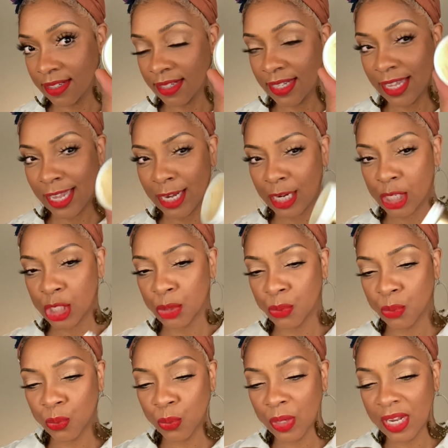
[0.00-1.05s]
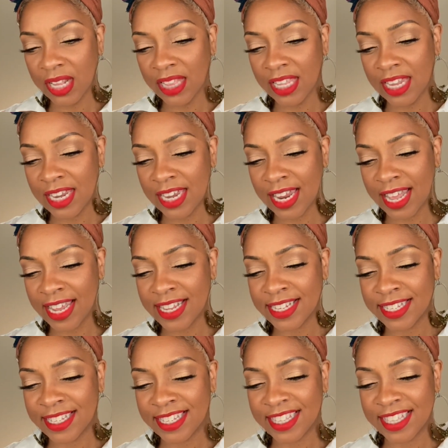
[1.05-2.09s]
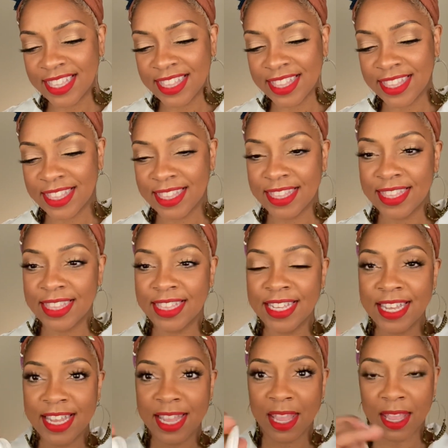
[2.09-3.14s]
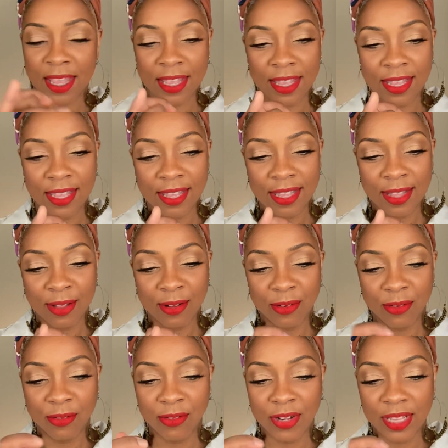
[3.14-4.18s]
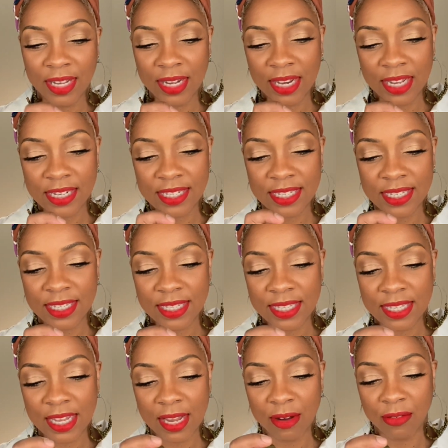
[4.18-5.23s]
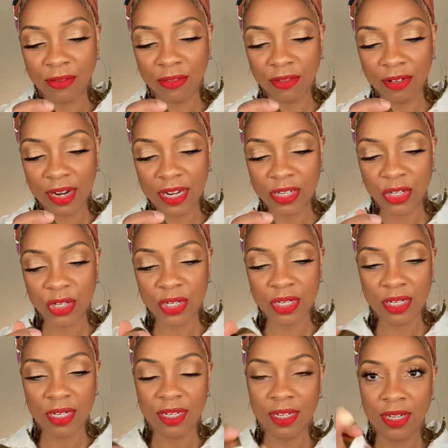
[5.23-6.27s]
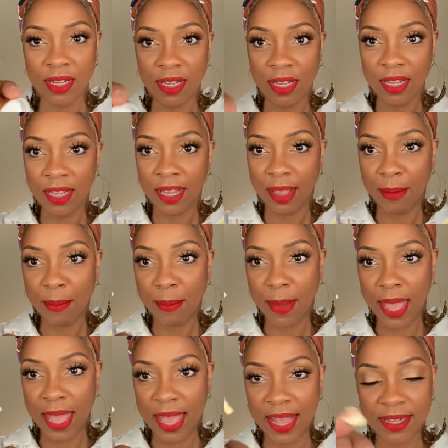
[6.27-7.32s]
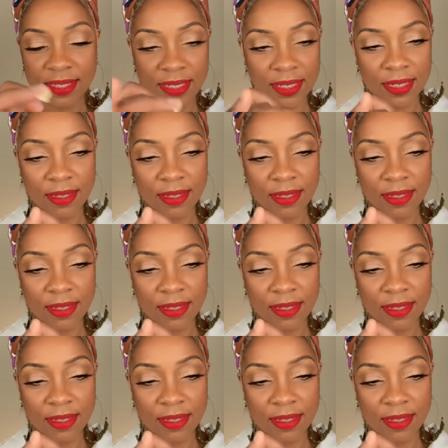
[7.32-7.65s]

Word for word: And it's a really nice, thick, really nice, thick, rich mask.